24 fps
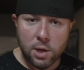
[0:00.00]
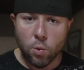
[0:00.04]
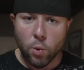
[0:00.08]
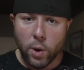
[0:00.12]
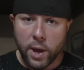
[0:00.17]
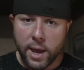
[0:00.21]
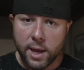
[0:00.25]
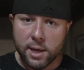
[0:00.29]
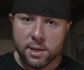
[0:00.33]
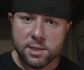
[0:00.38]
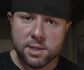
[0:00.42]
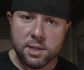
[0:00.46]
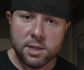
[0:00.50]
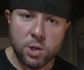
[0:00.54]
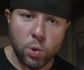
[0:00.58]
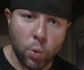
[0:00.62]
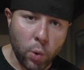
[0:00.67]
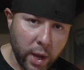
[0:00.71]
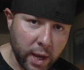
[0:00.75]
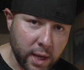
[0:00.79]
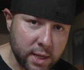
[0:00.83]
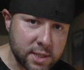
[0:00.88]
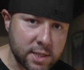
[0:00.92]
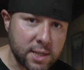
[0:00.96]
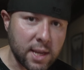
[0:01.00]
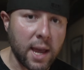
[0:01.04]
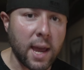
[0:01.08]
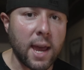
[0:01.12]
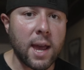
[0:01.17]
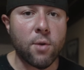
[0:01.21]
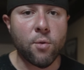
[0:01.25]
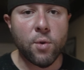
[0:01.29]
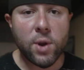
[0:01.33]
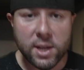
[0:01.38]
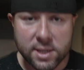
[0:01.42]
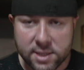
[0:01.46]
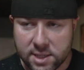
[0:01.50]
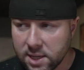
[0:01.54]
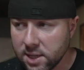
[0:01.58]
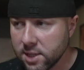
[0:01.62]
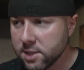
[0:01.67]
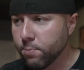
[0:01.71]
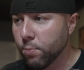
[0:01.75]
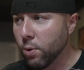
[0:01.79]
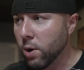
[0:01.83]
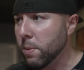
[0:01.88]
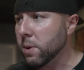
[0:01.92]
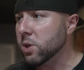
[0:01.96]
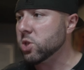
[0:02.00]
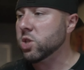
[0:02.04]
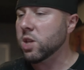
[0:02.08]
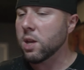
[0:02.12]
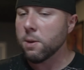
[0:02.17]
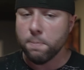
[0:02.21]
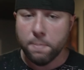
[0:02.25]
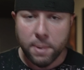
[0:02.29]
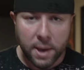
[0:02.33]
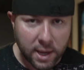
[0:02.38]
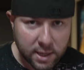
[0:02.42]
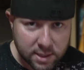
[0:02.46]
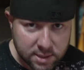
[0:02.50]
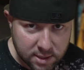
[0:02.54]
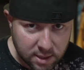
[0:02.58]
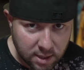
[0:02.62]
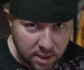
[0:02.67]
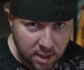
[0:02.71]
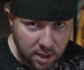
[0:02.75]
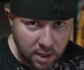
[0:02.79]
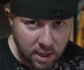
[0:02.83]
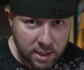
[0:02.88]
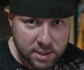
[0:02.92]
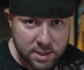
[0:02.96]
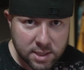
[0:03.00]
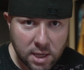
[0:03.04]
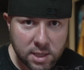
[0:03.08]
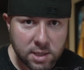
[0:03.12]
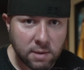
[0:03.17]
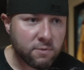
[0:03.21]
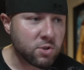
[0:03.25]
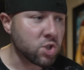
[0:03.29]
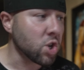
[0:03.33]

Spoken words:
Ways, Twix, and Reese's, pretty much the best sets of